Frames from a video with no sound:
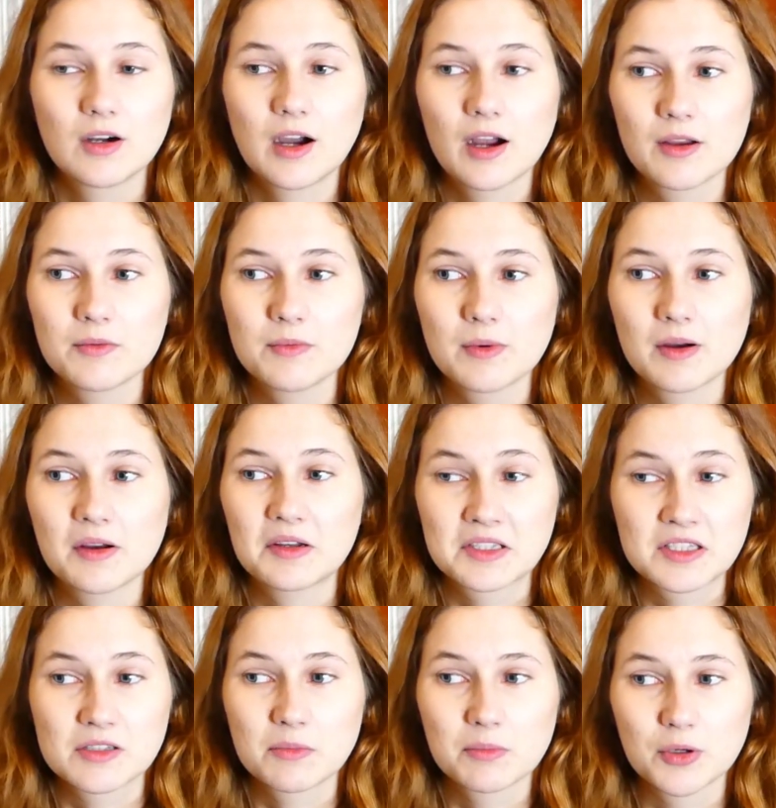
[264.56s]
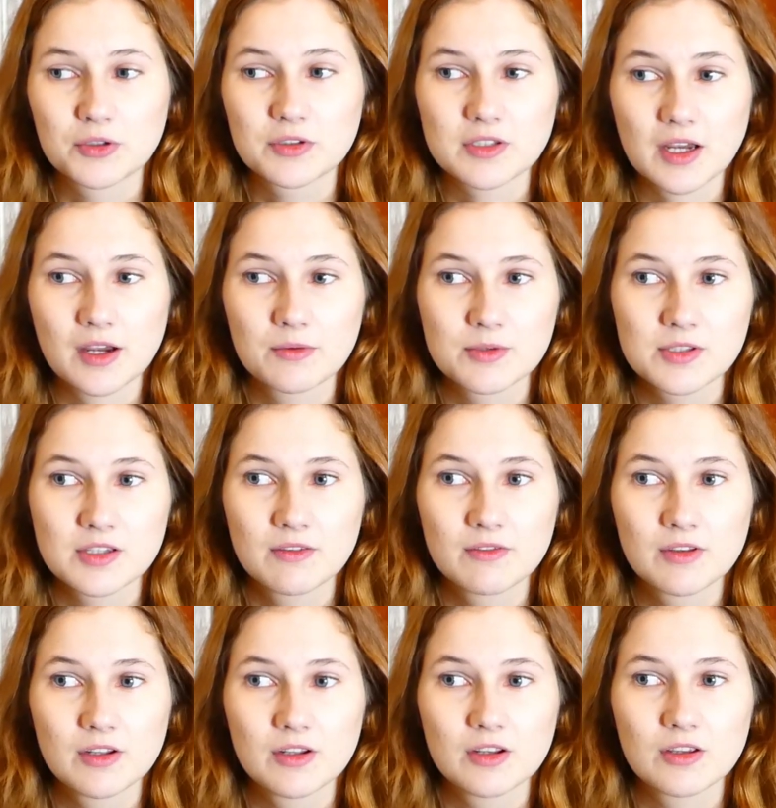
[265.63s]
I at some point I was
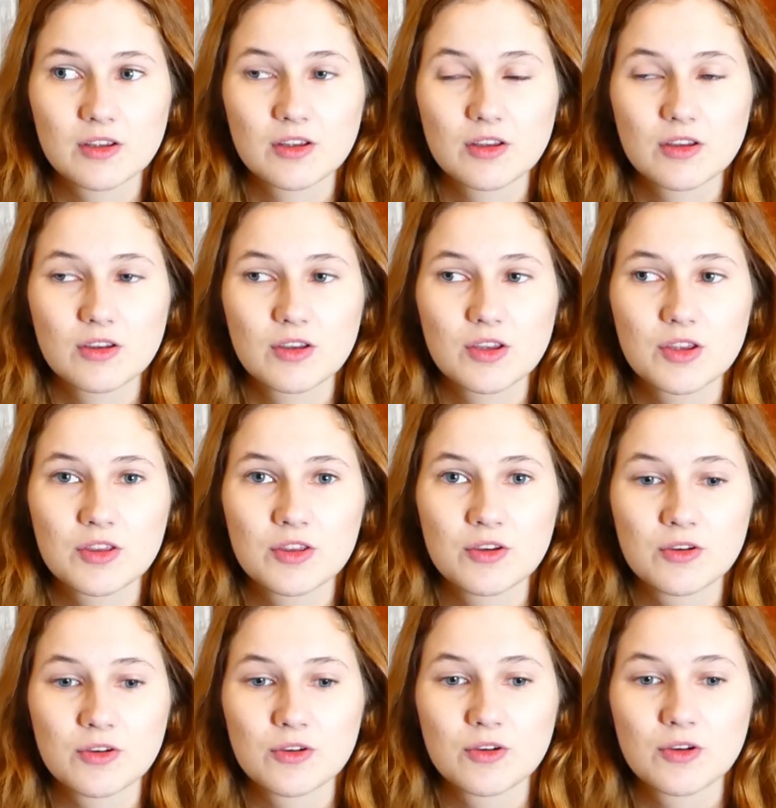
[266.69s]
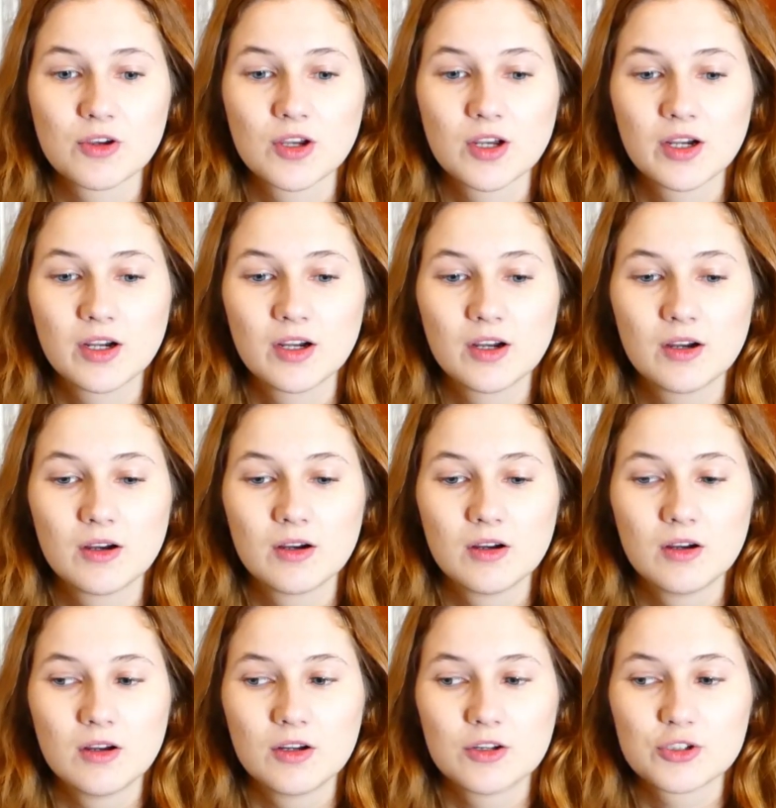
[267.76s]
given the
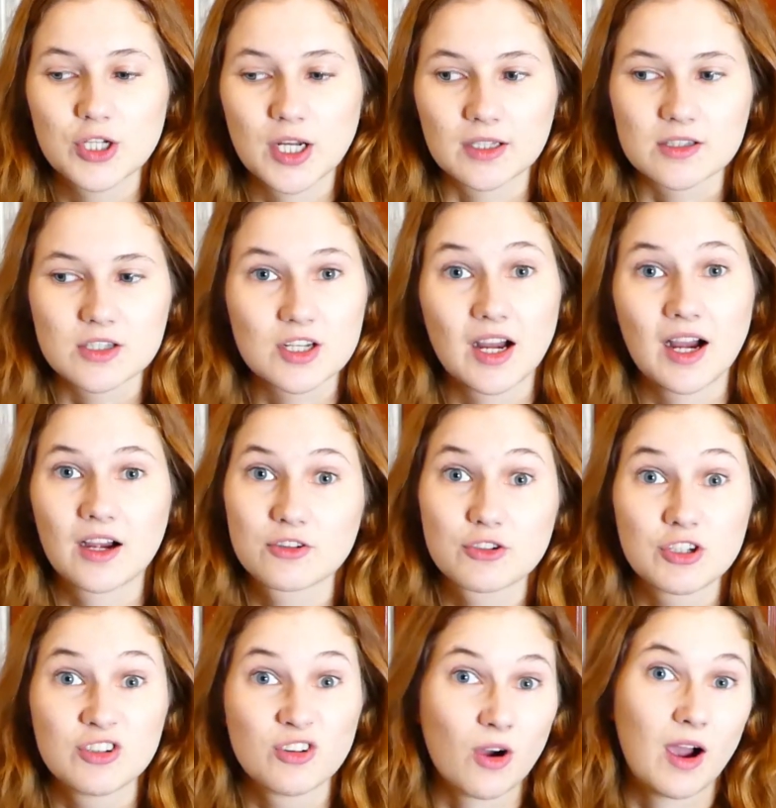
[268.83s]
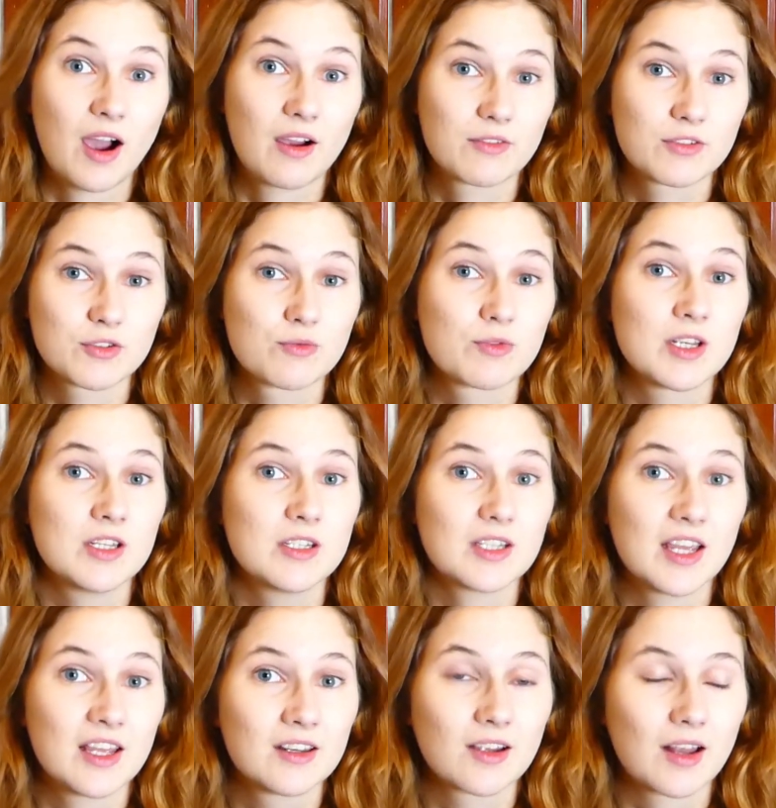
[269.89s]
chance to actually not have to read
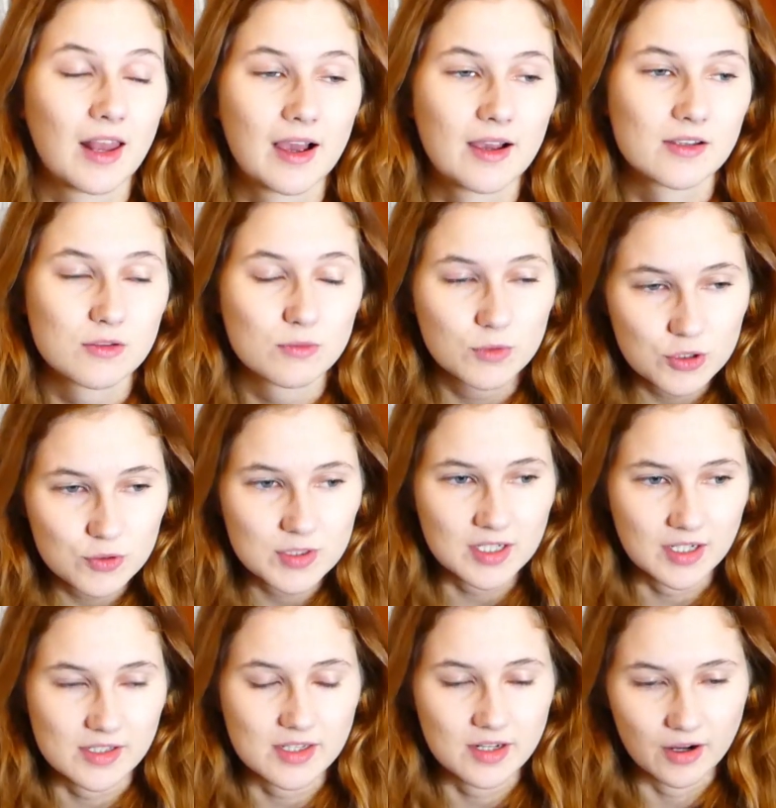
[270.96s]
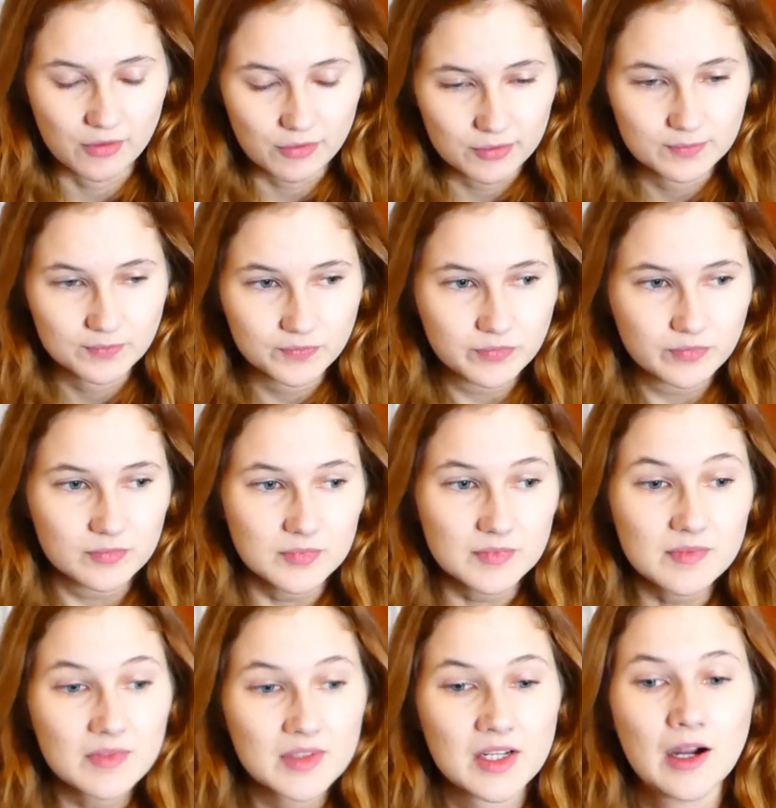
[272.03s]
in class, which was nice enough.
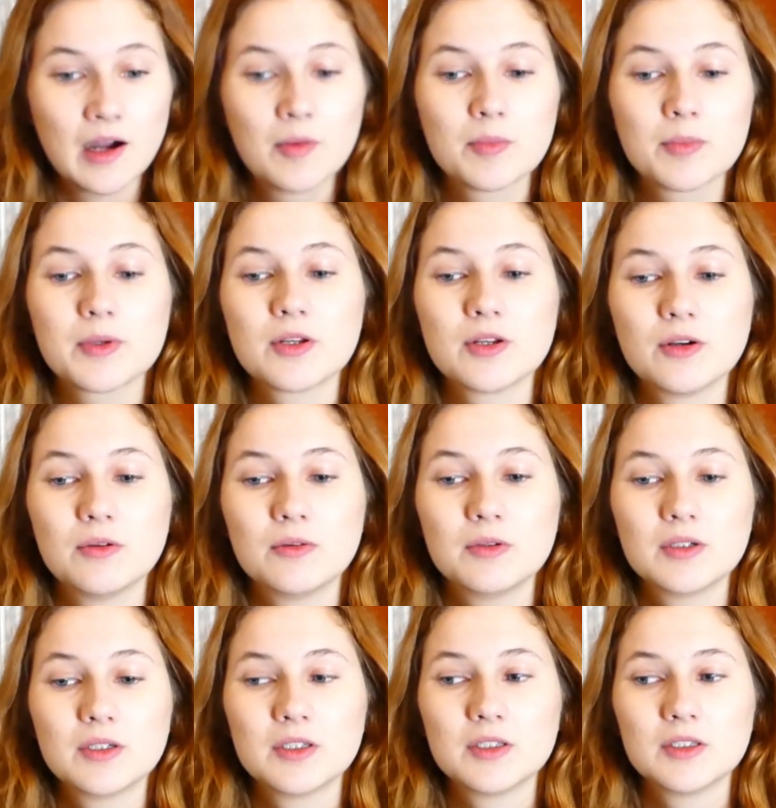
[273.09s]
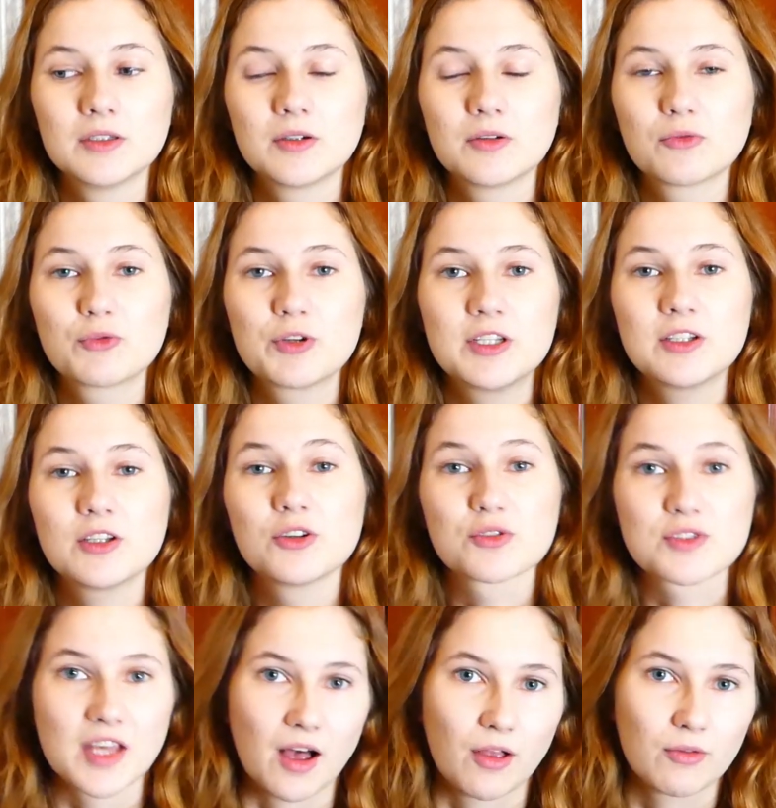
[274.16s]
Um, but you know, read to
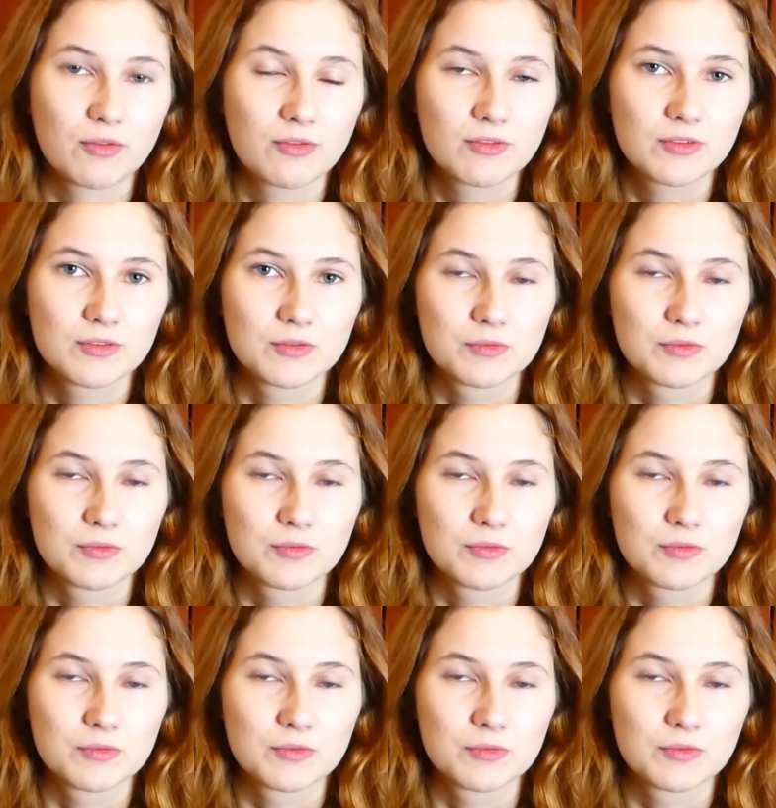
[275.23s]
yourself.